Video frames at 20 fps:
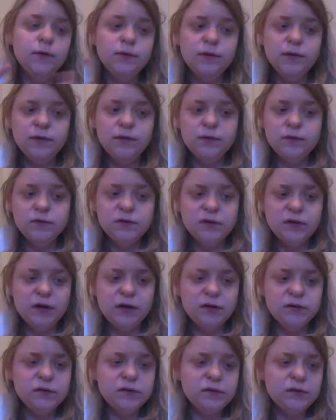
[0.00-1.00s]
Then there's the
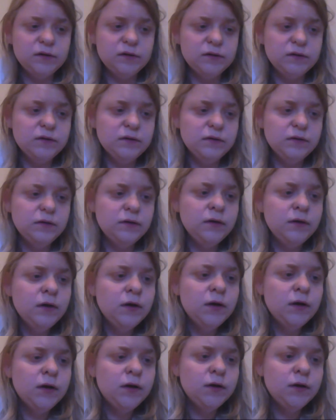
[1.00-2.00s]
next section.
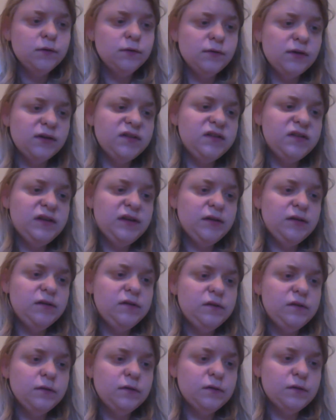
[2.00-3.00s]
Rashid's
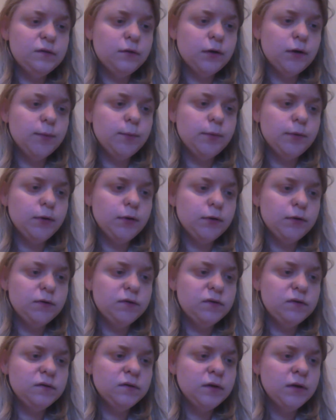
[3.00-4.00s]
store
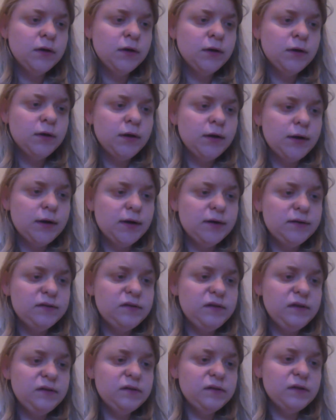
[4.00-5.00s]
burns.
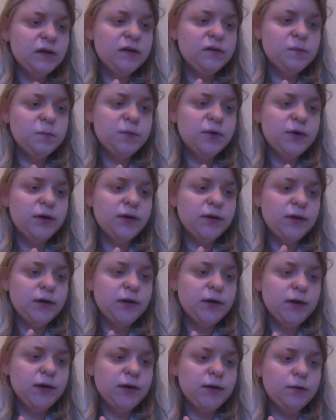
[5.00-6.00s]
Aziza is put
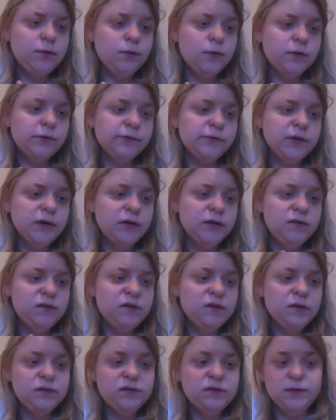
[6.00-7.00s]
in an
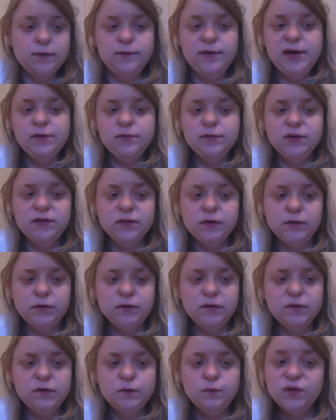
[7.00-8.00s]
orphanage. Tariq
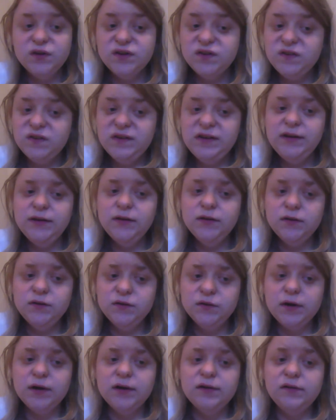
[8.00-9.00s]
returns. Rashid
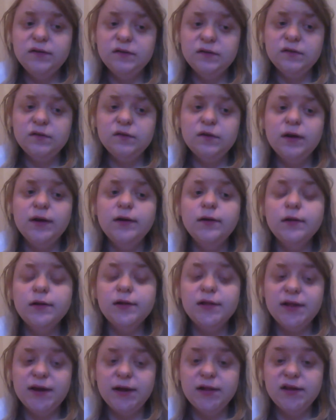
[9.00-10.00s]
tries to strangle
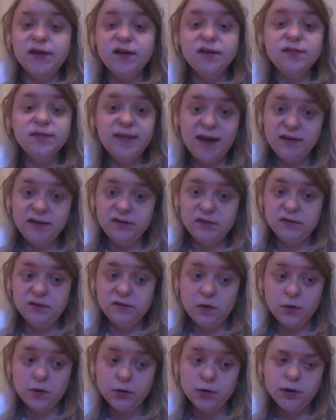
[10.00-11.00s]
Layla. That's a
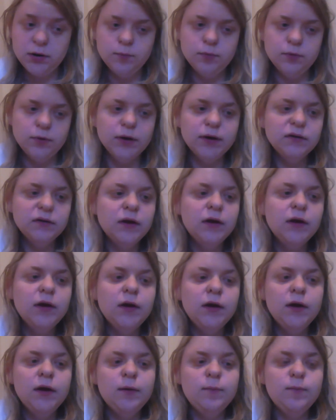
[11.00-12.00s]
turning point.
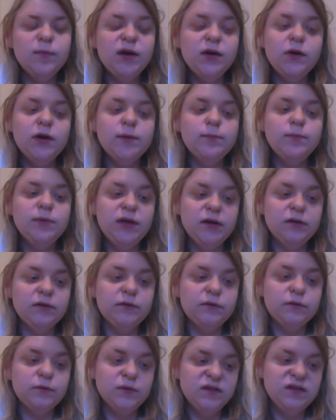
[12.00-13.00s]
Miriam
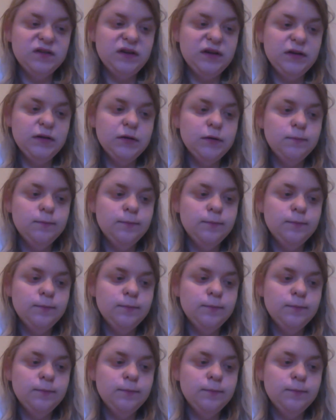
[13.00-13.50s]
kills Rashid.